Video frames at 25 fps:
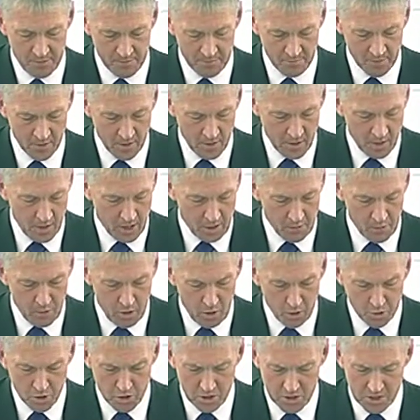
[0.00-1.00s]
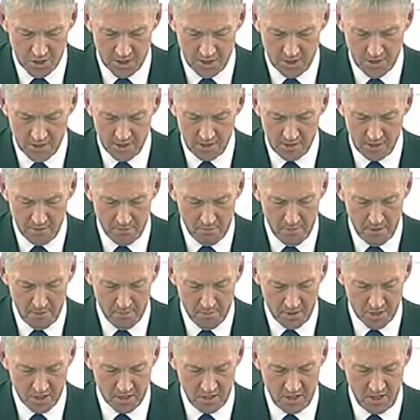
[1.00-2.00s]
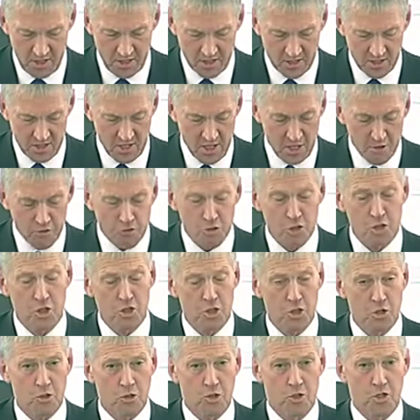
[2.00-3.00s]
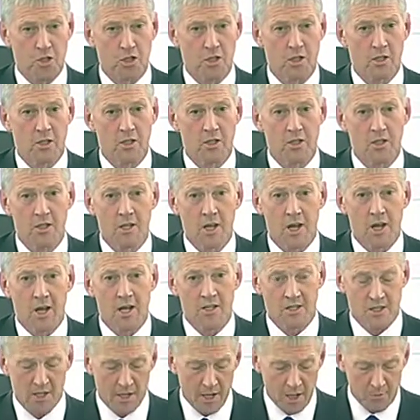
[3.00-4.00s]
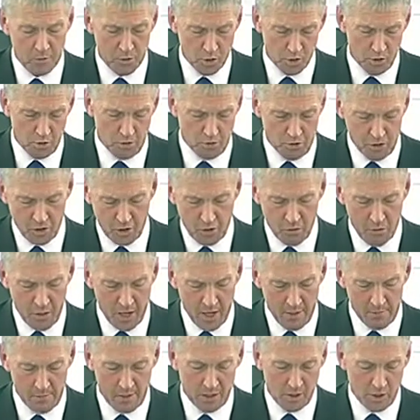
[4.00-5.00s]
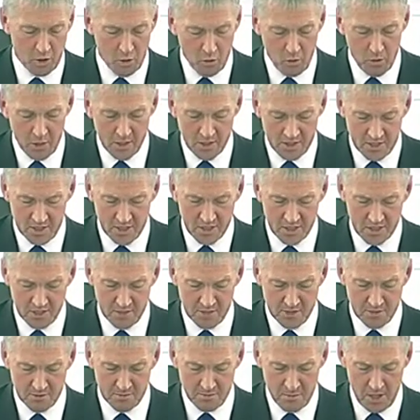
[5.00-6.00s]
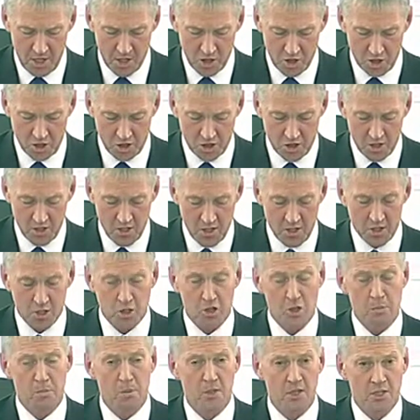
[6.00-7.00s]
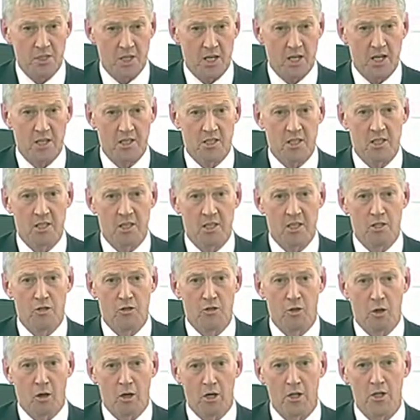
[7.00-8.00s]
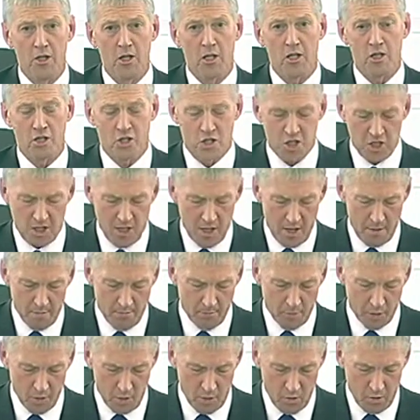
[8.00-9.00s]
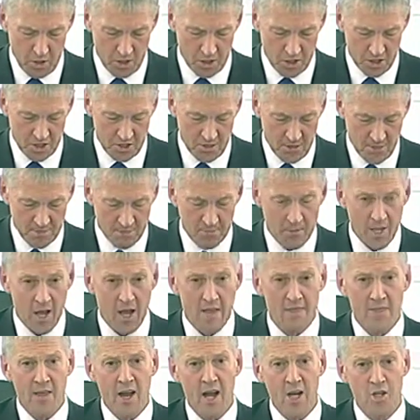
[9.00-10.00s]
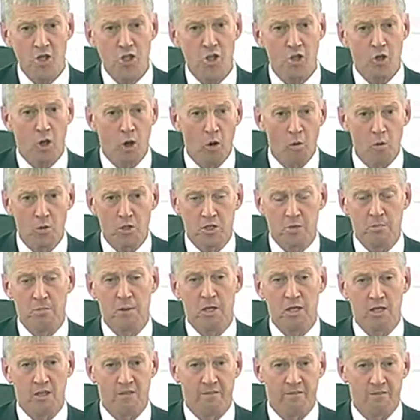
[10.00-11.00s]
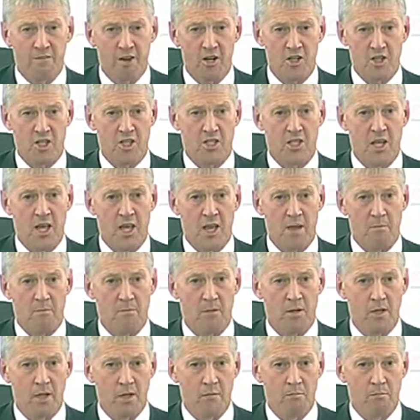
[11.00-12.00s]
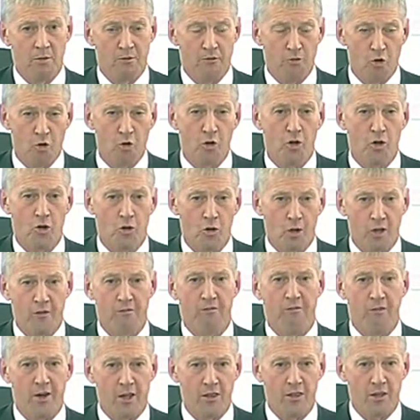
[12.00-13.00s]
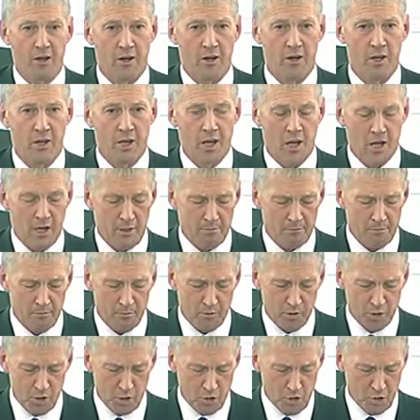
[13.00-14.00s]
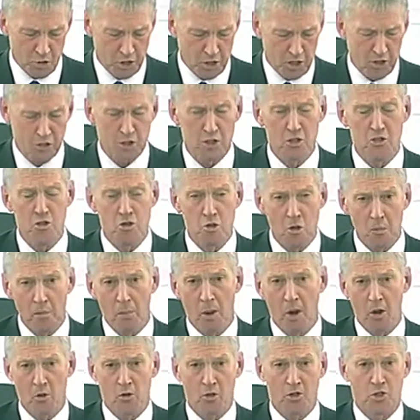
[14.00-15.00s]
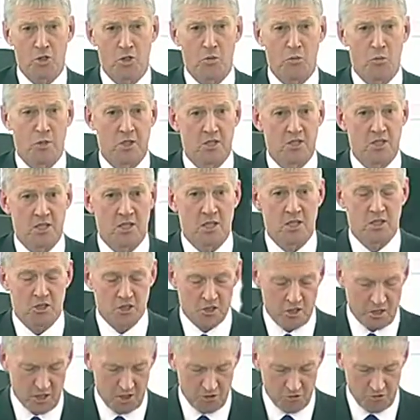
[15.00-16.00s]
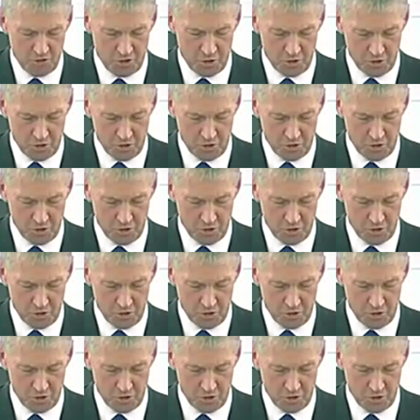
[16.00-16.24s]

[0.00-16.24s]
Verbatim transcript: And we also insisted that member states introduce, as an absolute requirement, coexistence measures to protect non-GM growers. And that should always be the first step before going further and using the new powers that we are seeking to introduce